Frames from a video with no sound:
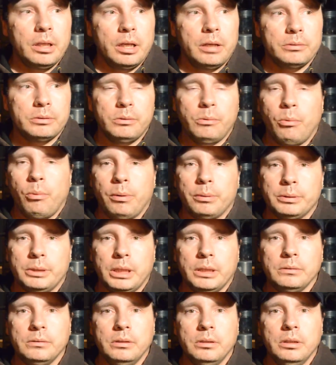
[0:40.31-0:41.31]
Popsicle
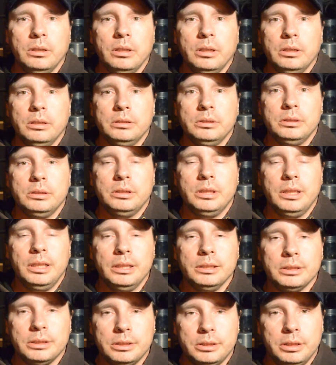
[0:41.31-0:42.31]
Performance Today
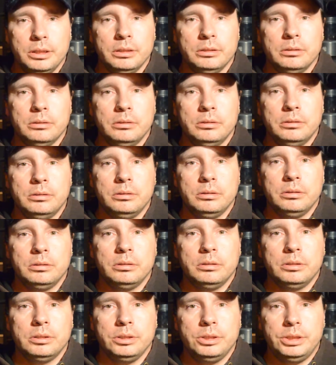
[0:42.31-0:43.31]
is still
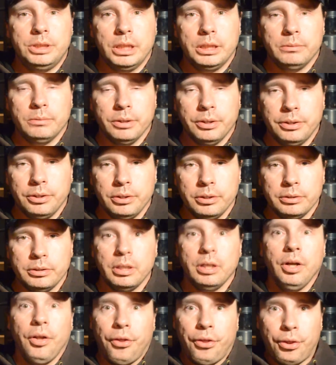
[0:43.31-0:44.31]
January 3rd.
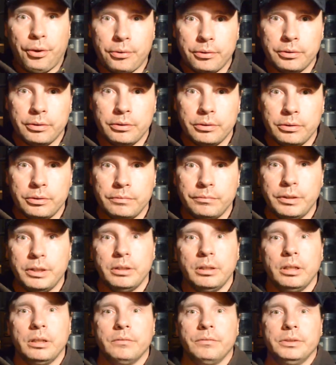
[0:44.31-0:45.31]
3rd be
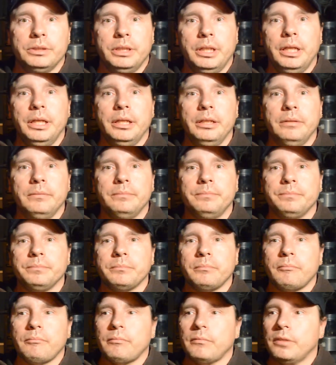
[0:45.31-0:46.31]
long for today.
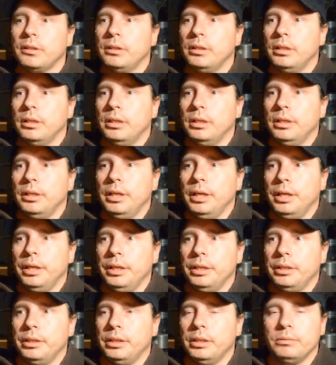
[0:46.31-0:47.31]

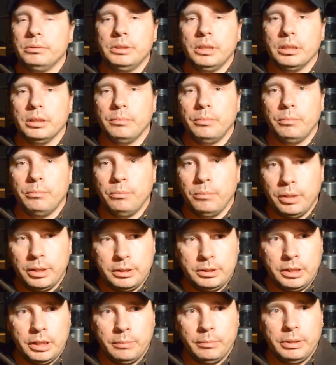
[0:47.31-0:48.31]
And I was talking about my,
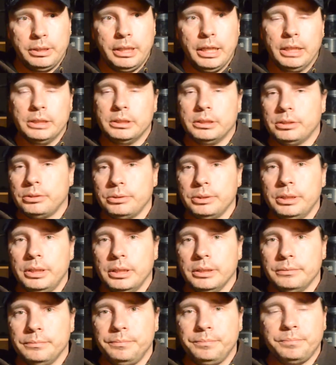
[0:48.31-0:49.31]
taking my dad's tree
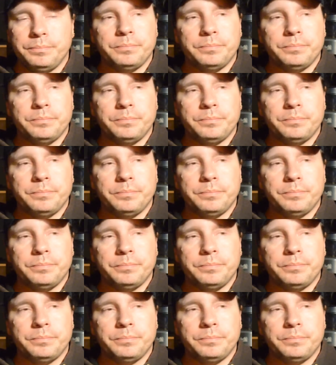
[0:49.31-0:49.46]
down.